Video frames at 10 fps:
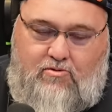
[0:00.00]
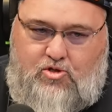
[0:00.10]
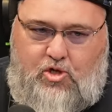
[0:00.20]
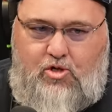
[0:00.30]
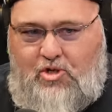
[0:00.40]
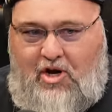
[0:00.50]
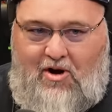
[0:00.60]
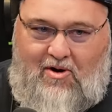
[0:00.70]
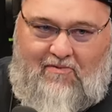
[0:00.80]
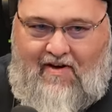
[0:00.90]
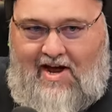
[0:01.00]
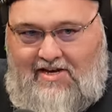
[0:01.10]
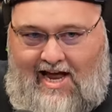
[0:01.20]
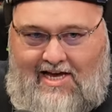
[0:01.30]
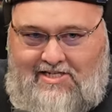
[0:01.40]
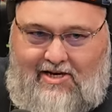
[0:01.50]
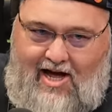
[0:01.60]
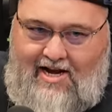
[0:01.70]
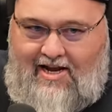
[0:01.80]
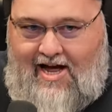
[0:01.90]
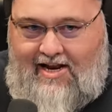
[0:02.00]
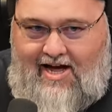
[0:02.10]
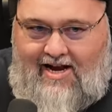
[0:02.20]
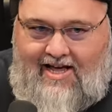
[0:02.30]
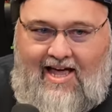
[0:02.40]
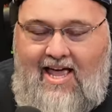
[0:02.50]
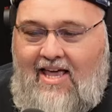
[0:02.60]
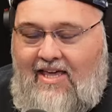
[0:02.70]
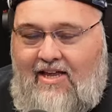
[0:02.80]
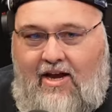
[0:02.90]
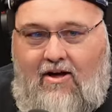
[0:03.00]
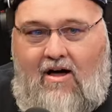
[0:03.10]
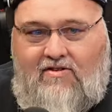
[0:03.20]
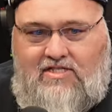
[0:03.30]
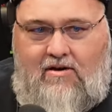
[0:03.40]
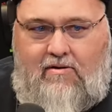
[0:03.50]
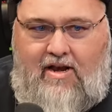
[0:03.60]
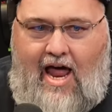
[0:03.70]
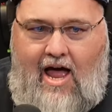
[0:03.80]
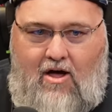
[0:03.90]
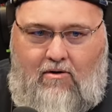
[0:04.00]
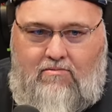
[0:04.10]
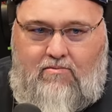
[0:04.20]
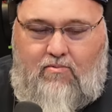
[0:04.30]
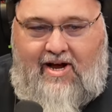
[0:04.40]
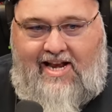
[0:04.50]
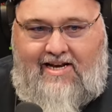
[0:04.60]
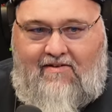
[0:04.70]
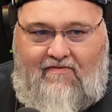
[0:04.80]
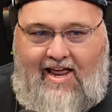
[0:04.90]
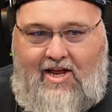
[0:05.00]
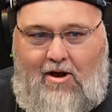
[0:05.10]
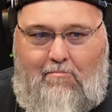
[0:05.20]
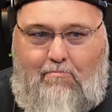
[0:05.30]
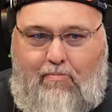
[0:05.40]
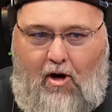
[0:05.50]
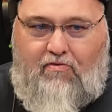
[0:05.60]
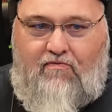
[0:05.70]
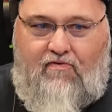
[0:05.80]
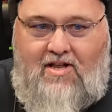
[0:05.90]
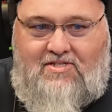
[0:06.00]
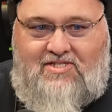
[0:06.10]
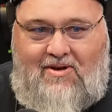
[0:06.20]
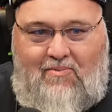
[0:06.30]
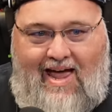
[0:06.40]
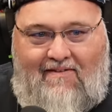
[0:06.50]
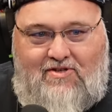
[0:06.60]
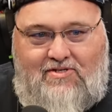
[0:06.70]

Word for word: due to your fantastic yada yada yada yeah. you, you, know all of a sudden now we're getting invaded on both fronts and we have to